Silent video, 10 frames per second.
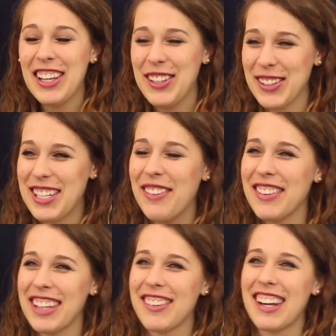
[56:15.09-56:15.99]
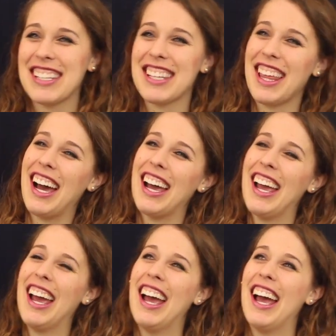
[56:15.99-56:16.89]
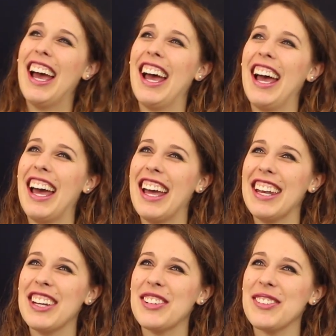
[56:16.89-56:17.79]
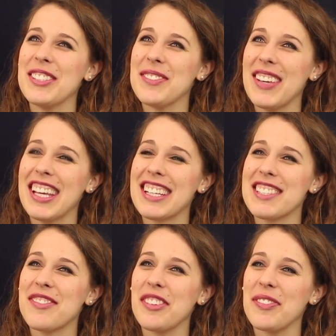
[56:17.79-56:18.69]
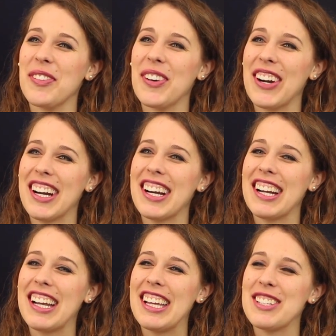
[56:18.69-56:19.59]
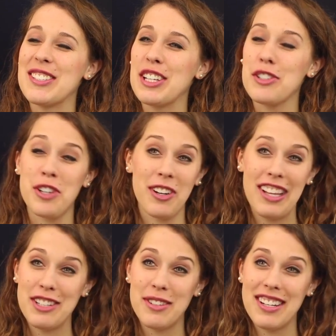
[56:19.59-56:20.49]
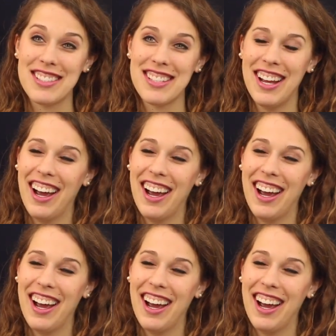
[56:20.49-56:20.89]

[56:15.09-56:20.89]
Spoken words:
You'll definitely run into that, and which makes for more interesting journal entries